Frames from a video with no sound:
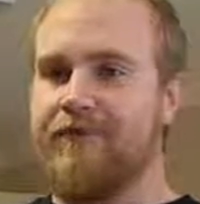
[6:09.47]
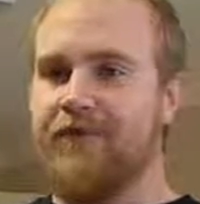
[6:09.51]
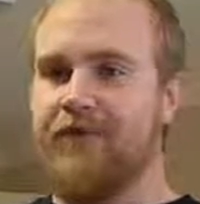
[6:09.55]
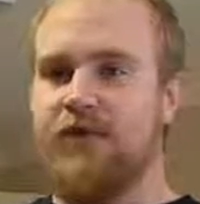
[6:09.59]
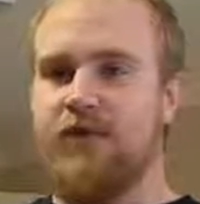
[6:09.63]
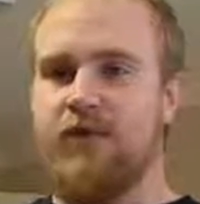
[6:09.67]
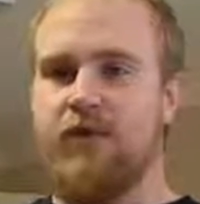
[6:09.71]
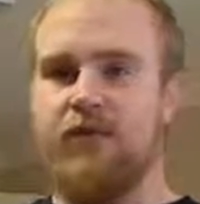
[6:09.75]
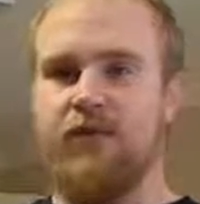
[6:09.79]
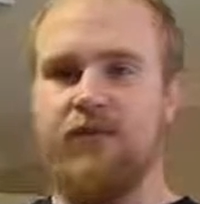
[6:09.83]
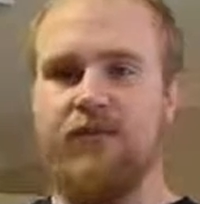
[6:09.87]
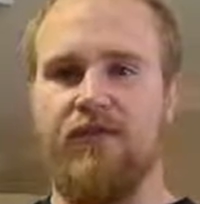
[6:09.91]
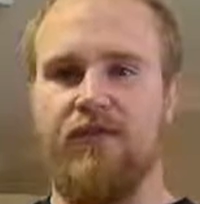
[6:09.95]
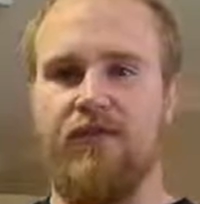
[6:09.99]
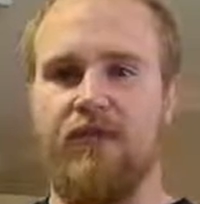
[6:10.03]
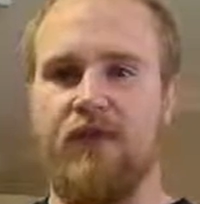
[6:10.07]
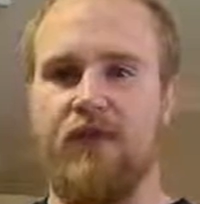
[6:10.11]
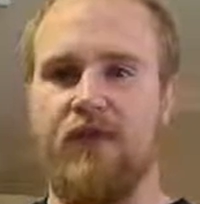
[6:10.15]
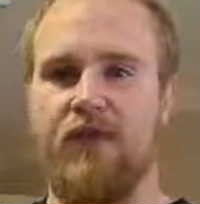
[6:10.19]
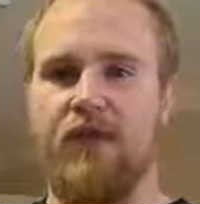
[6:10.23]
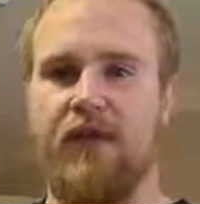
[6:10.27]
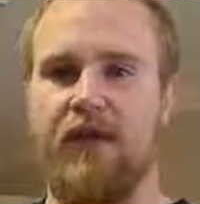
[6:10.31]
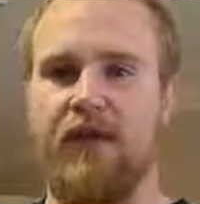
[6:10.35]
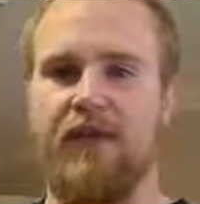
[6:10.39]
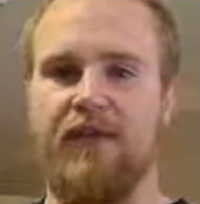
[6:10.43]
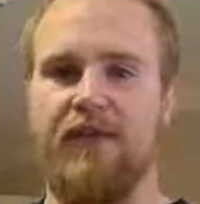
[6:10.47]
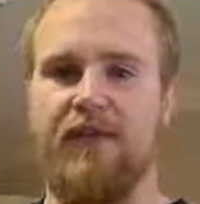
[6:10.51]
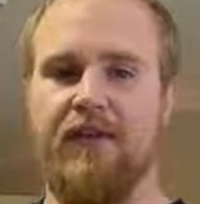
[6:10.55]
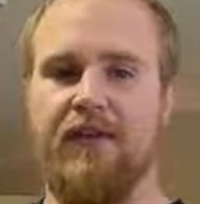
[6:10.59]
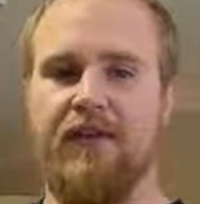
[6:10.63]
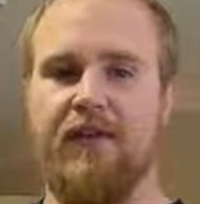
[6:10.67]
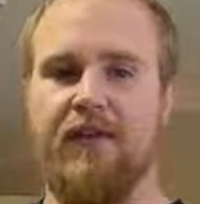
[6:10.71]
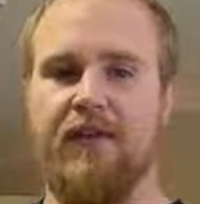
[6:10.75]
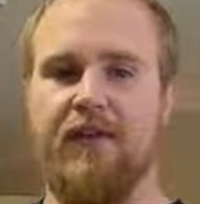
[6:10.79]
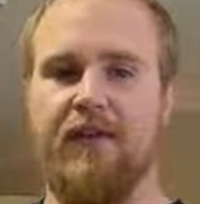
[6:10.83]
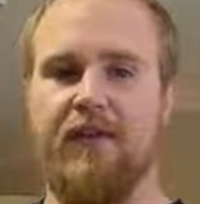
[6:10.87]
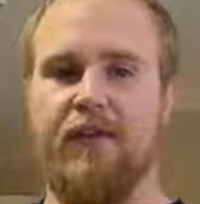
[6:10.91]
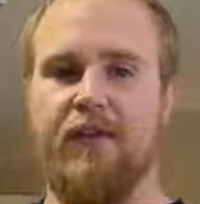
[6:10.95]
2 to 4 weeks, I
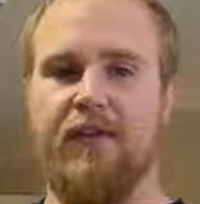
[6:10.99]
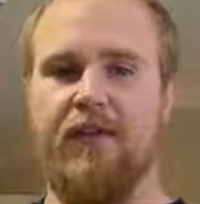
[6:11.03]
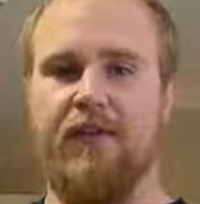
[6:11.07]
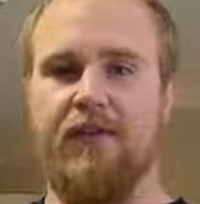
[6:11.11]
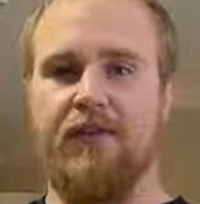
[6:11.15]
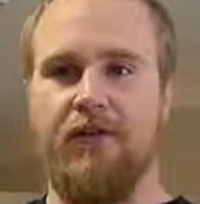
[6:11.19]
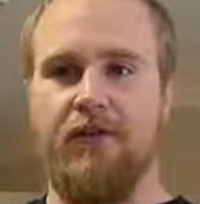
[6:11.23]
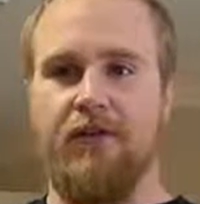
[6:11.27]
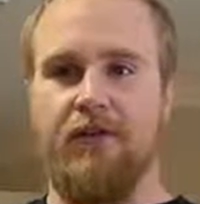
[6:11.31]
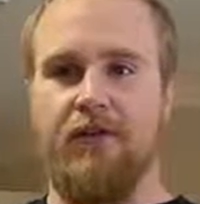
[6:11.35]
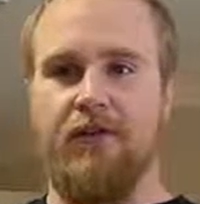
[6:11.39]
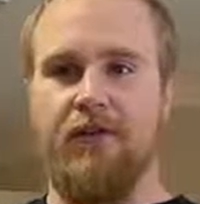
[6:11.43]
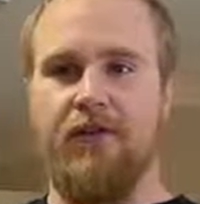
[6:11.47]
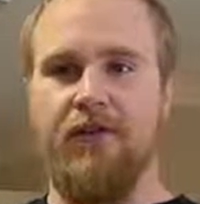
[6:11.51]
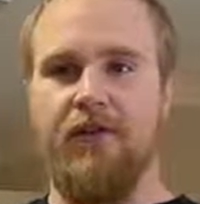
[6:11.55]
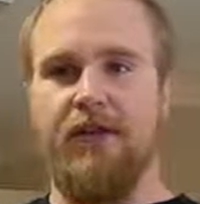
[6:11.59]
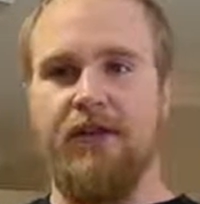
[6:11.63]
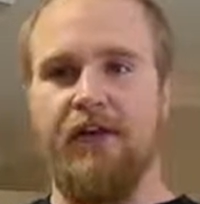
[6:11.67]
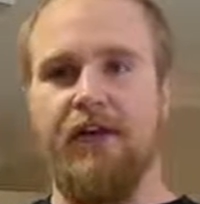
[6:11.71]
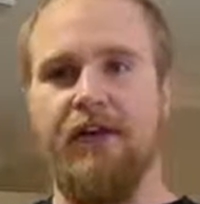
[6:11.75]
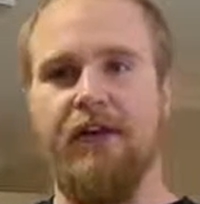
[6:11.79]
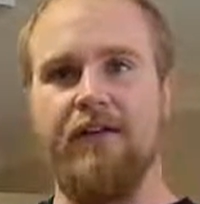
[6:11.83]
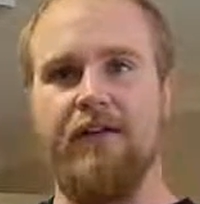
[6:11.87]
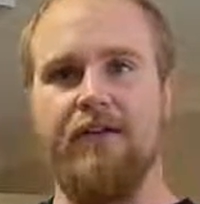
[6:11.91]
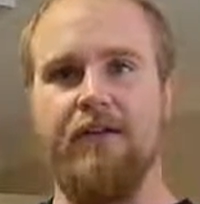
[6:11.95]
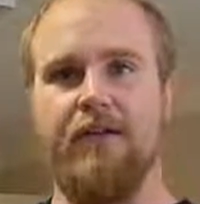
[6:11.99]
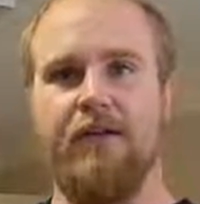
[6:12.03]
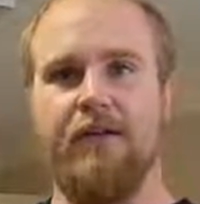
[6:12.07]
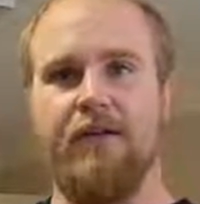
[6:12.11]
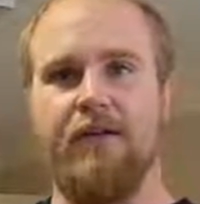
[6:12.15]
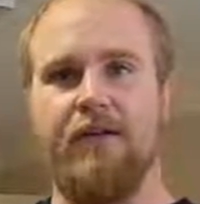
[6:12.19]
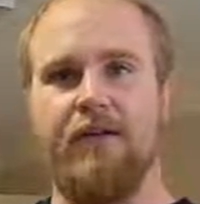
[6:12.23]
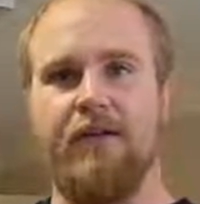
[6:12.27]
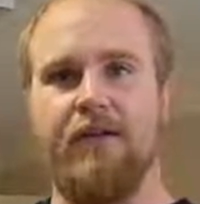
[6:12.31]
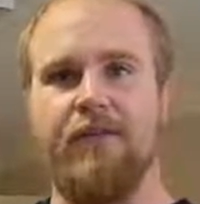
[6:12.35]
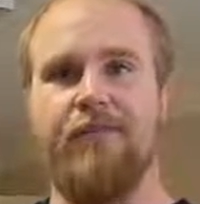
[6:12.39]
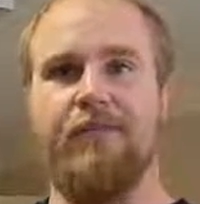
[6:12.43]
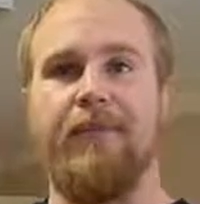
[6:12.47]
think, because there's a lot of
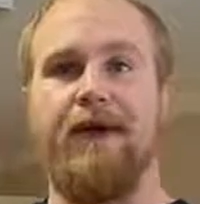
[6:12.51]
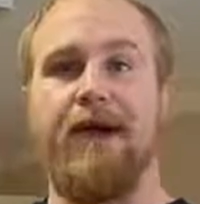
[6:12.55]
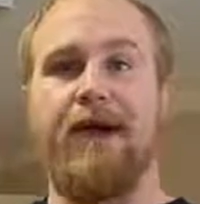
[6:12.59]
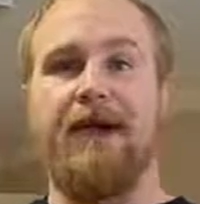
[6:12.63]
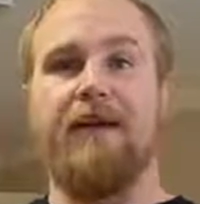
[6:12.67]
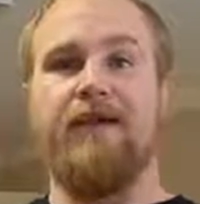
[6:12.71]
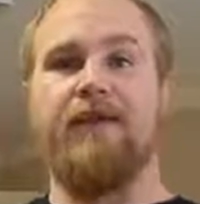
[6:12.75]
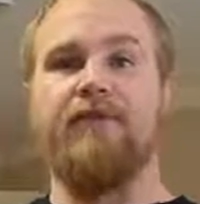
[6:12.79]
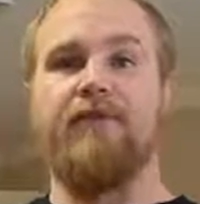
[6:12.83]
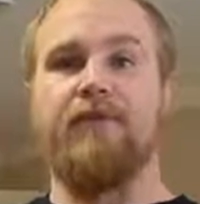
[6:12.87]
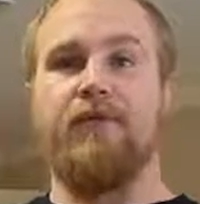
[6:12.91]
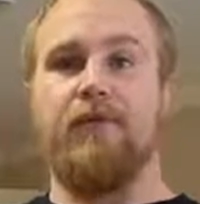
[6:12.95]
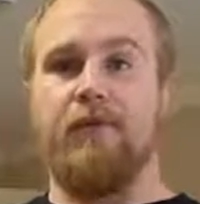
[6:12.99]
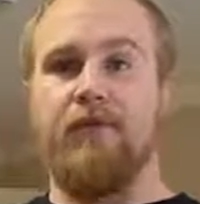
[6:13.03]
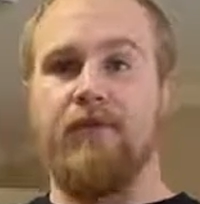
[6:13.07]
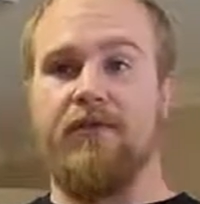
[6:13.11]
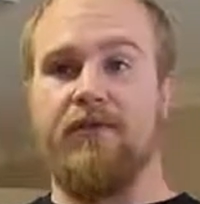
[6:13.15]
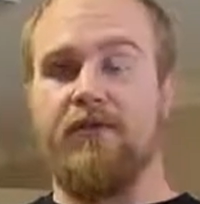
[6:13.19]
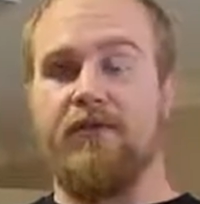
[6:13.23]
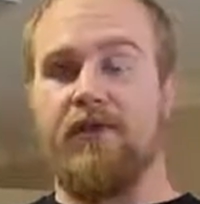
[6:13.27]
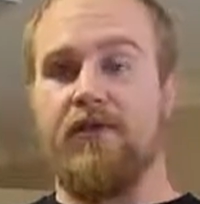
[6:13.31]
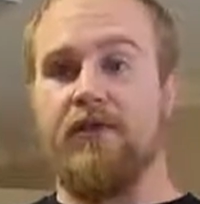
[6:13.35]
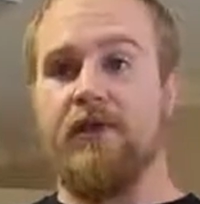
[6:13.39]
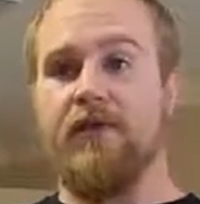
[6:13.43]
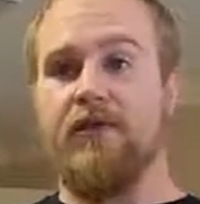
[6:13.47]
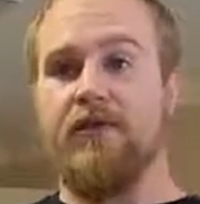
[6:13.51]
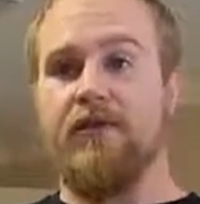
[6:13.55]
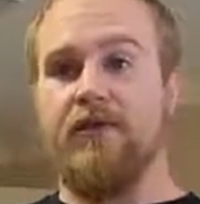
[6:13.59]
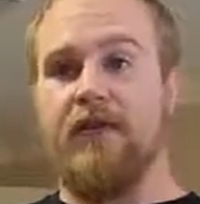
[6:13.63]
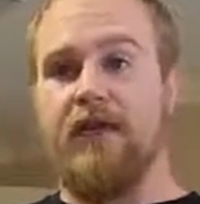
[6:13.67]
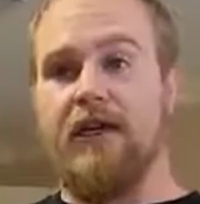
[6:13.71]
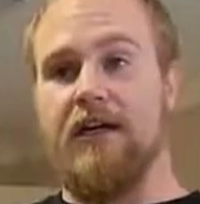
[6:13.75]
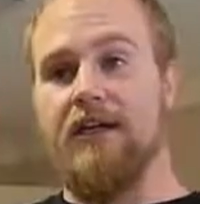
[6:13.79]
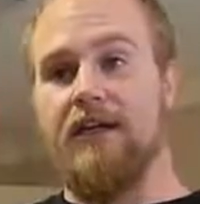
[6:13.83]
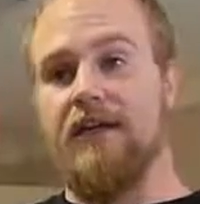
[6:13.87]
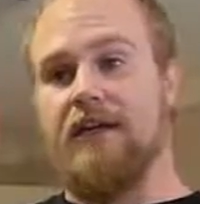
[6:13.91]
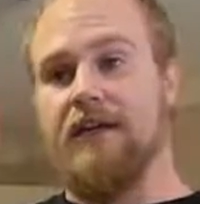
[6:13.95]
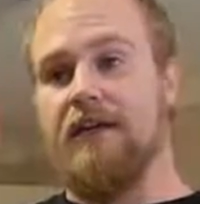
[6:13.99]
back and forth
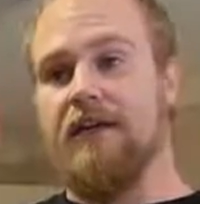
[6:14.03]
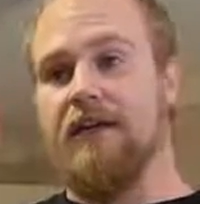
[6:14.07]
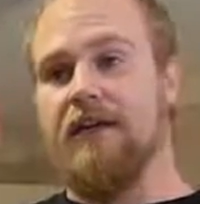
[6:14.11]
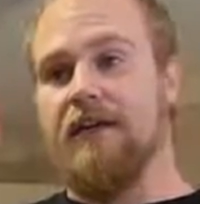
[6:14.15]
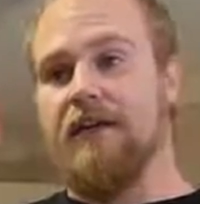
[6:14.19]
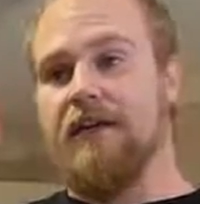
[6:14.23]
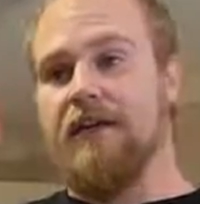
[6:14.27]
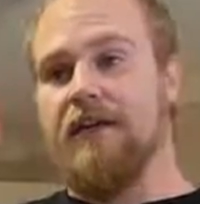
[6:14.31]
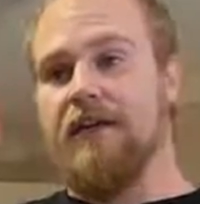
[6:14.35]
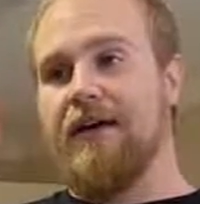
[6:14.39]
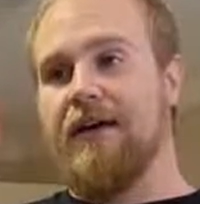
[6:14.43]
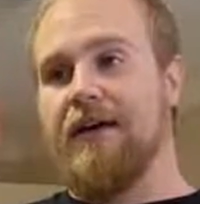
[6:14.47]
negotiating,